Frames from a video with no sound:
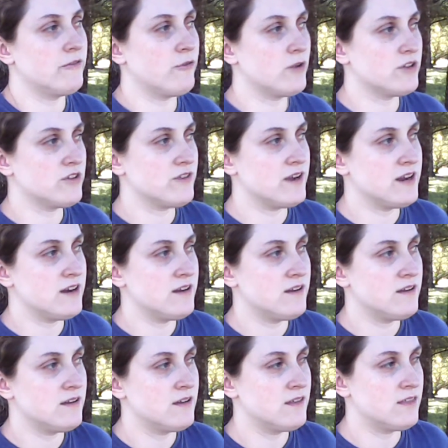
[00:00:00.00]
I
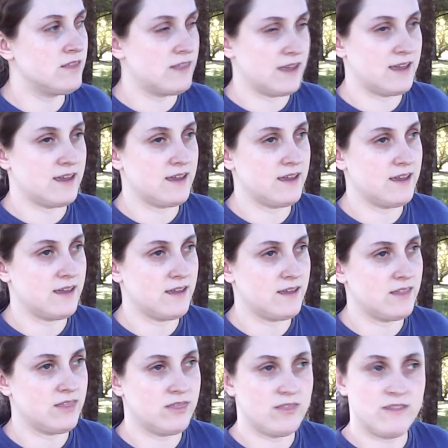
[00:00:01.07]
think
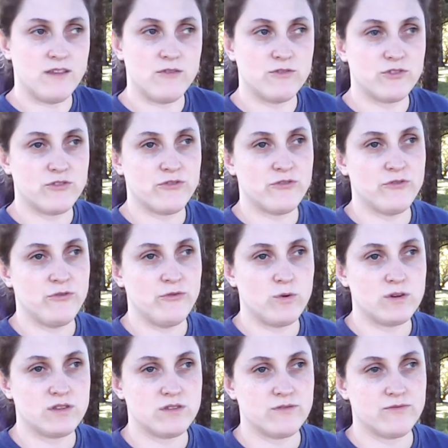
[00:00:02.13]
it was
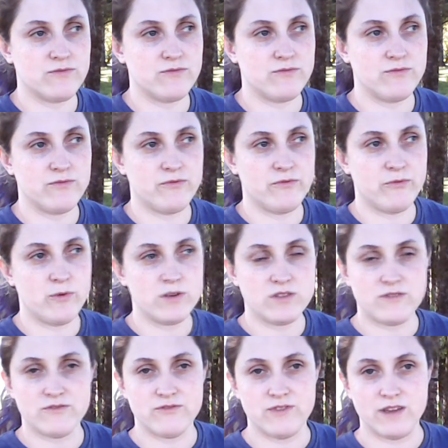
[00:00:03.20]
fourth or
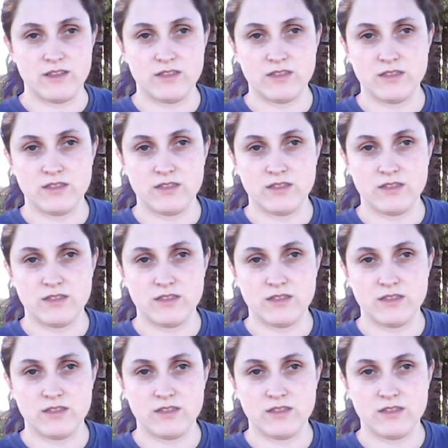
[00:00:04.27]
fifth.